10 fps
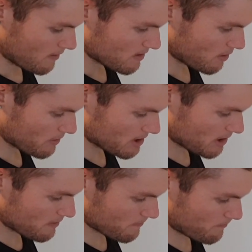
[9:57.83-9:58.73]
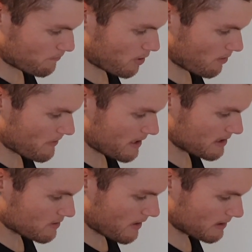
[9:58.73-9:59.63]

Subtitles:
So we're just going to pop that into our